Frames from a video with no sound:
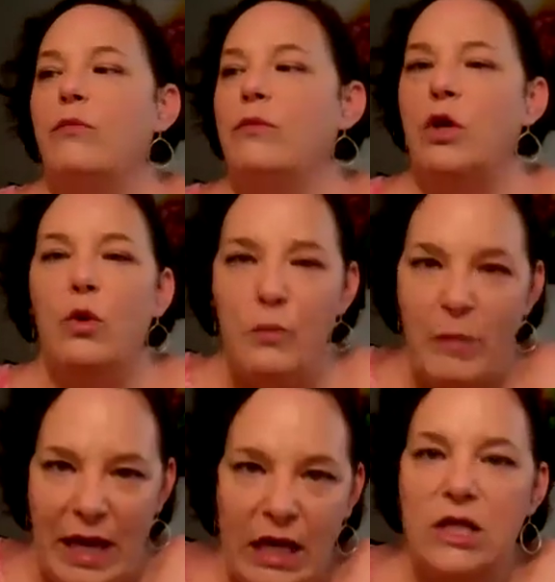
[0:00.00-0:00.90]

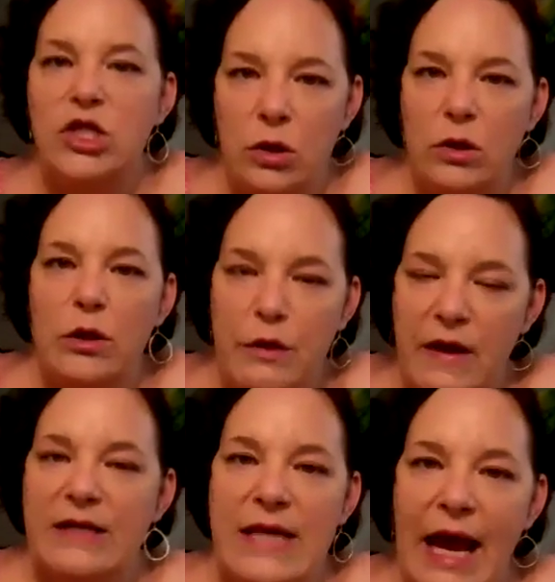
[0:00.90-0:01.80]
making certain
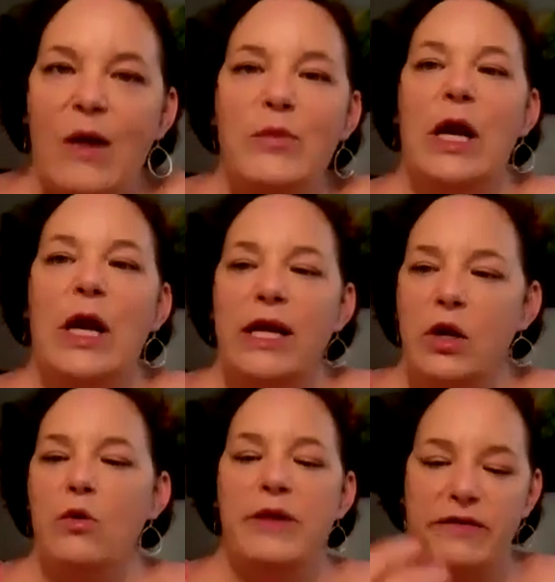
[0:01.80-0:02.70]
things happen. I
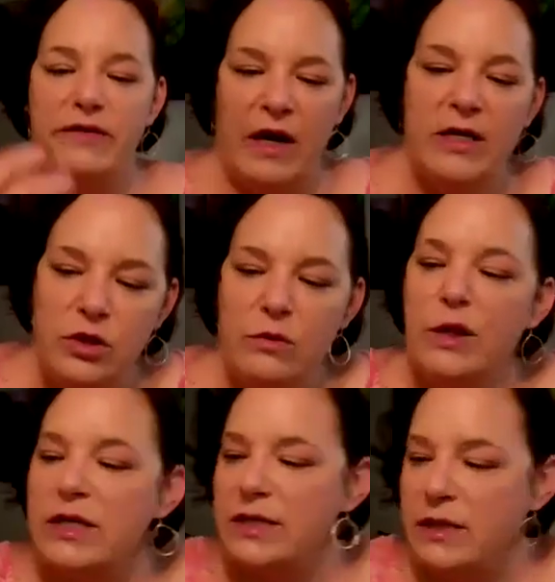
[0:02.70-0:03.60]
know that if I do
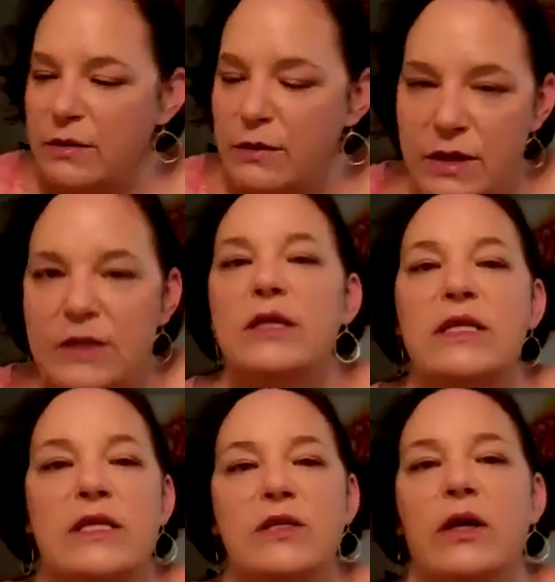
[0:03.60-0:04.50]
this, then this and
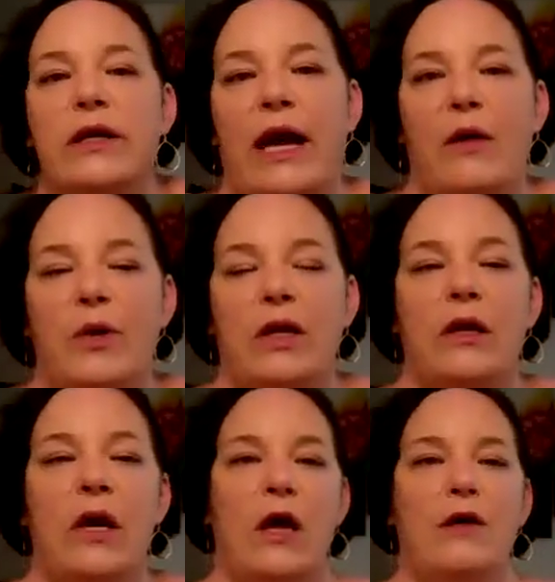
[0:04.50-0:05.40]
this is going to happen.
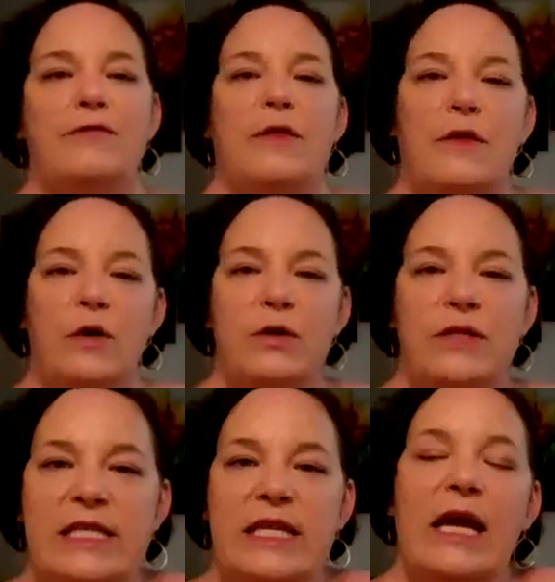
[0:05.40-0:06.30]
The third
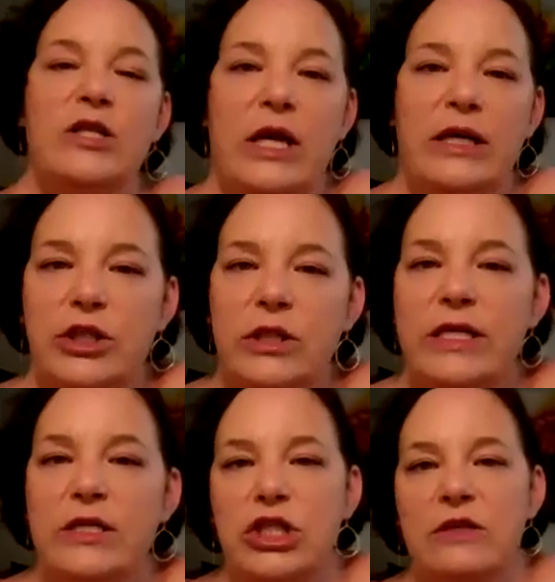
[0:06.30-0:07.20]
stage
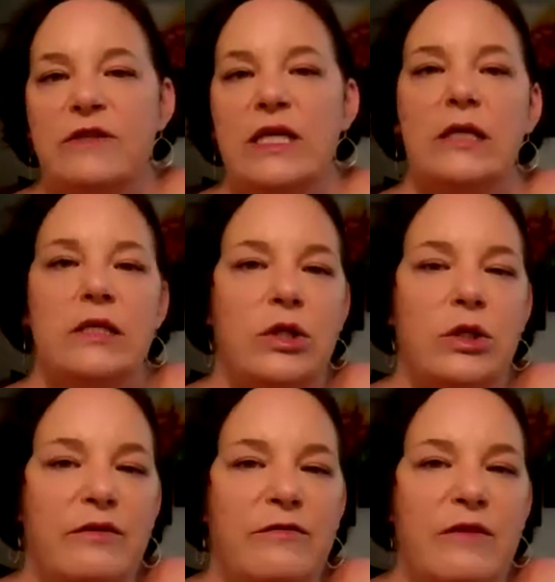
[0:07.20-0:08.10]
actually is shifting
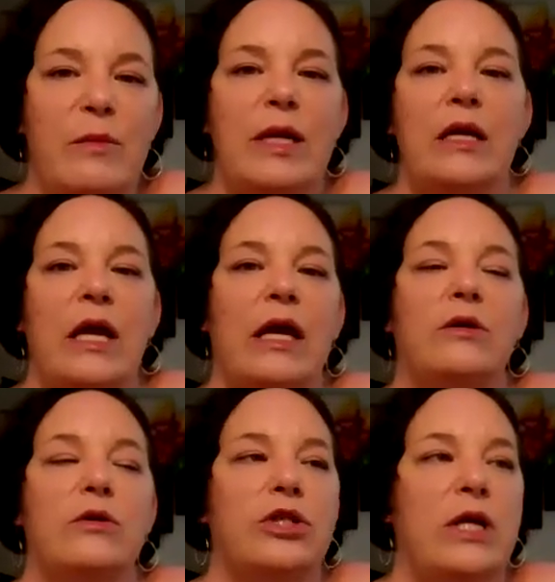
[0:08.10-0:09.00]
into a feminine
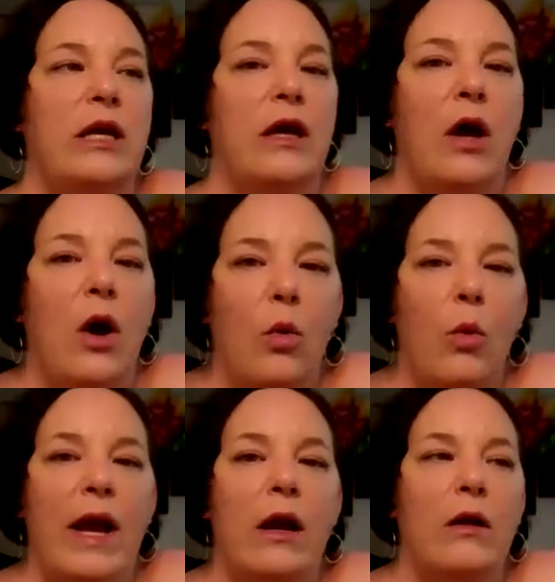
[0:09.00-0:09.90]
energy,
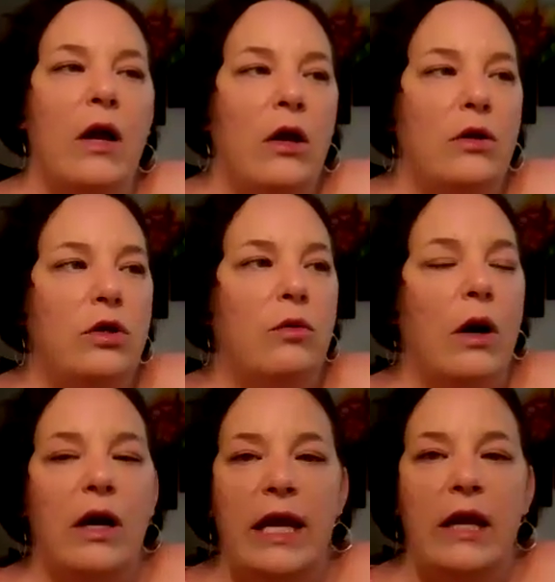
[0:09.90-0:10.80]
where you
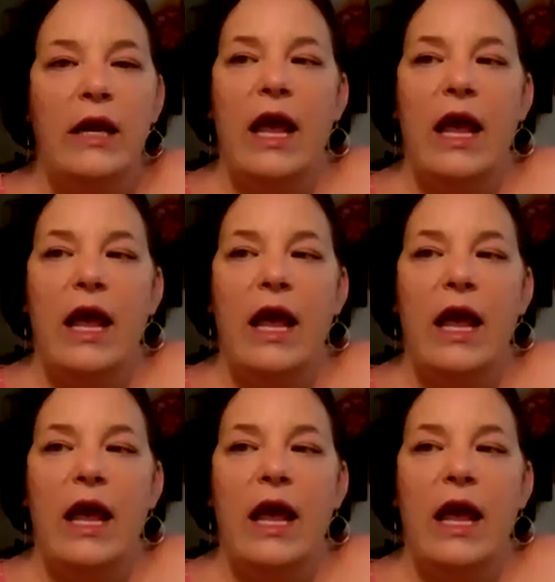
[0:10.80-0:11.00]
are in